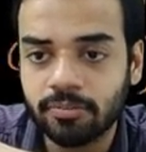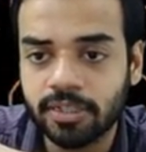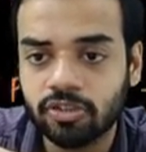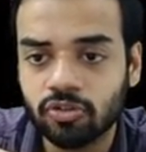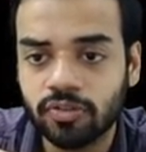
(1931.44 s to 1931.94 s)

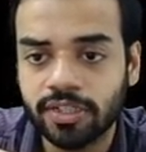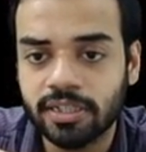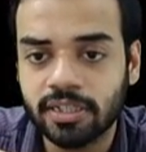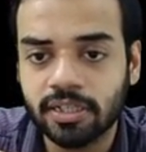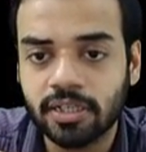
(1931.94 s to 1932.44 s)
is over
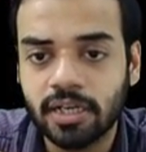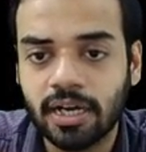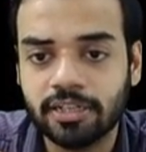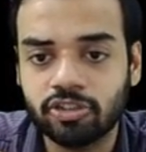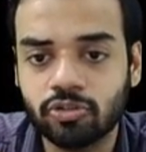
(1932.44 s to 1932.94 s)
here.
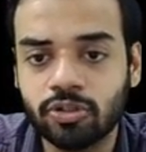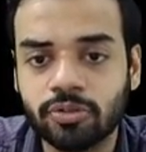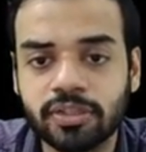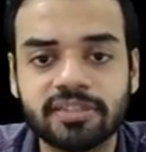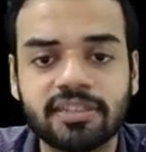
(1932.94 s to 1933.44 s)
I showed
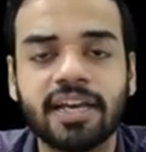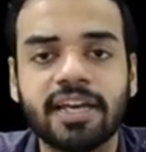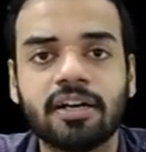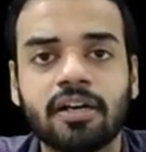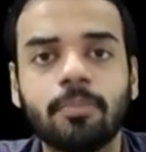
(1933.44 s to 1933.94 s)
you this
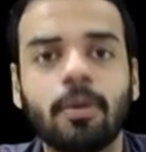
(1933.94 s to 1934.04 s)
diagram,